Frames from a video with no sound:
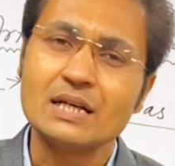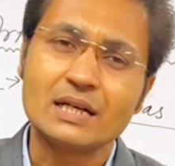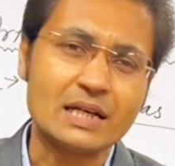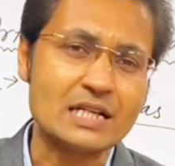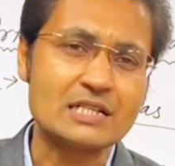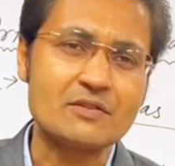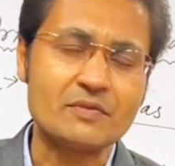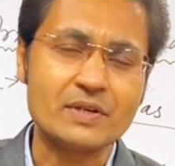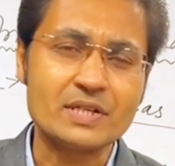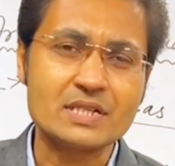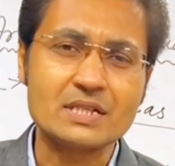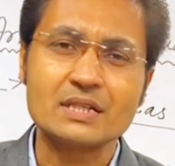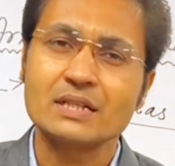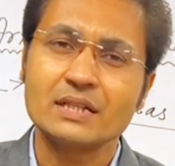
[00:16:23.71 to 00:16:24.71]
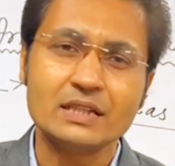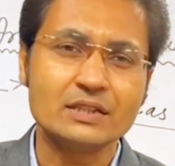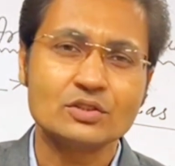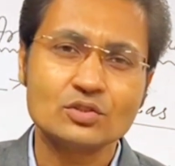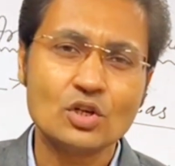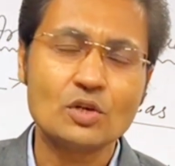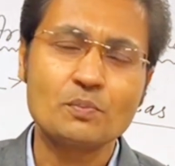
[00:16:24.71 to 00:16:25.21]
classification
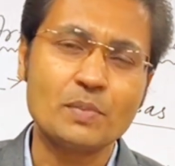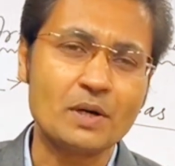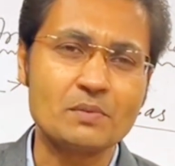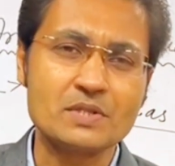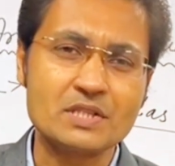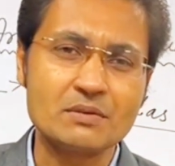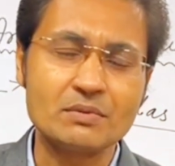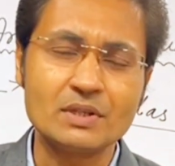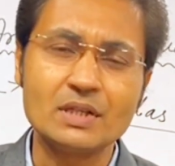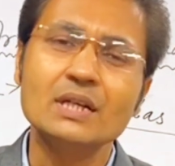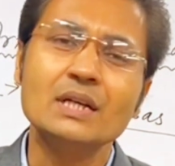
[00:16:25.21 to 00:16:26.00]
is not permissible.